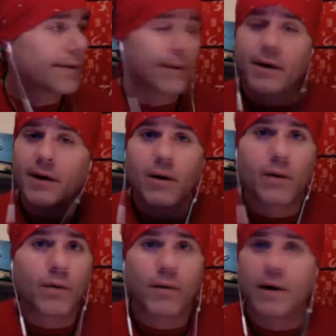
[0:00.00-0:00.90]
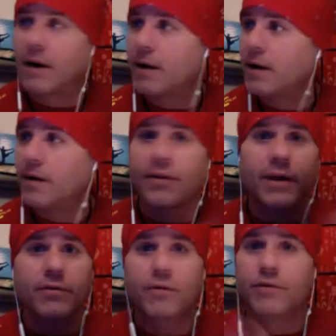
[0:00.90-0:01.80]

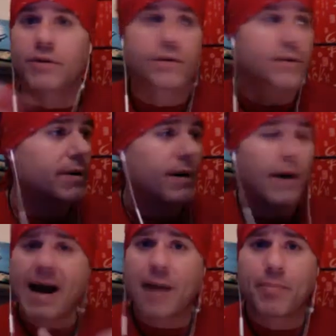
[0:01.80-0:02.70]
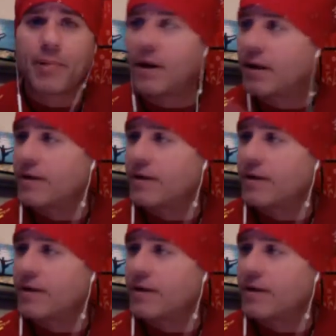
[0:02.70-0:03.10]
Things are just happening.